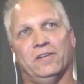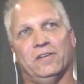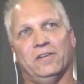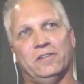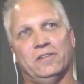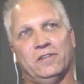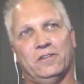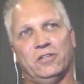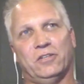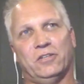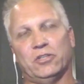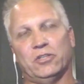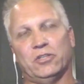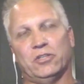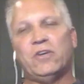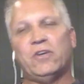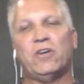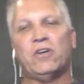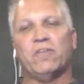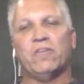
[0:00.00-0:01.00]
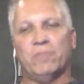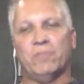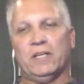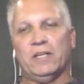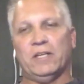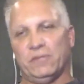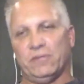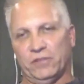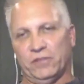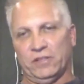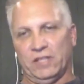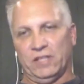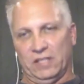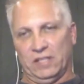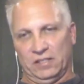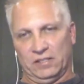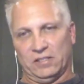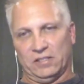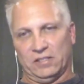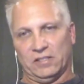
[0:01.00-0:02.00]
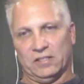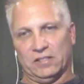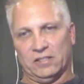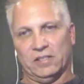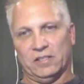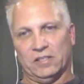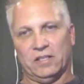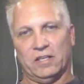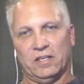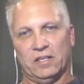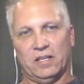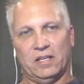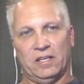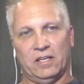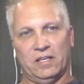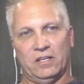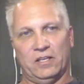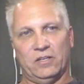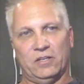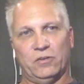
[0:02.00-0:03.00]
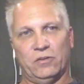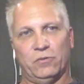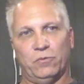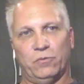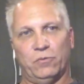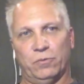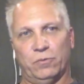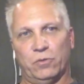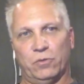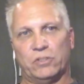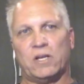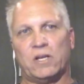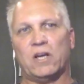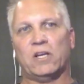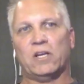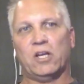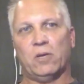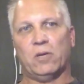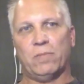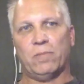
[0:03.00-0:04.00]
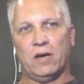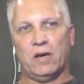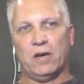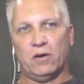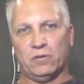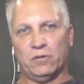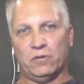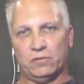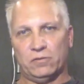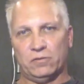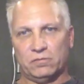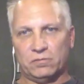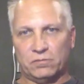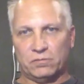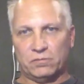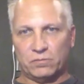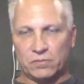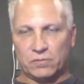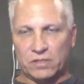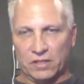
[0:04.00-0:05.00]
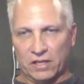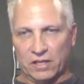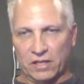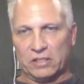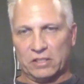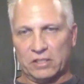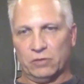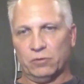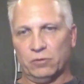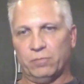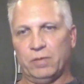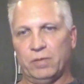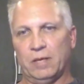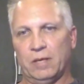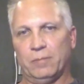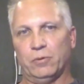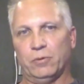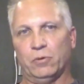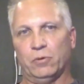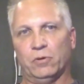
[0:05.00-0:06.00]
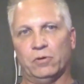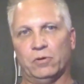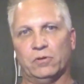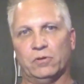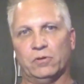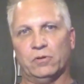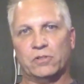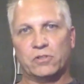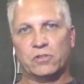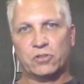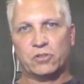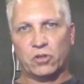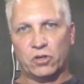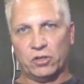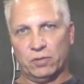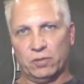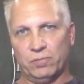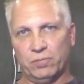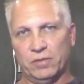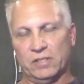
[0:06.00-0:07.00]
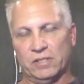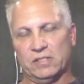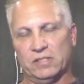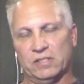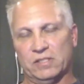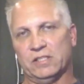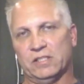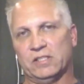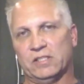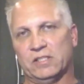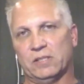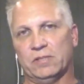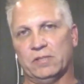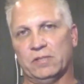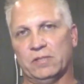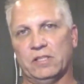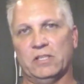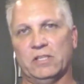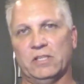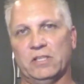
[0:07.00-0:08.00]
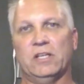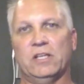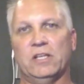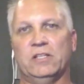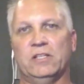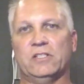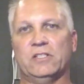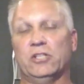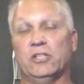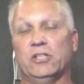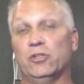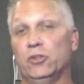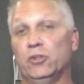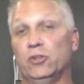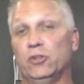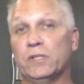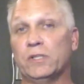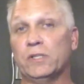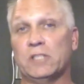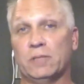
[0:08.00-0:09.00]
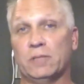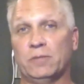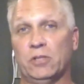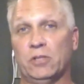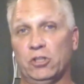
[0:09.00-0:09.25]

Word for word: there's fear of many different things. And when we're talking about connecting with people, starting a business, something of this nature, doing something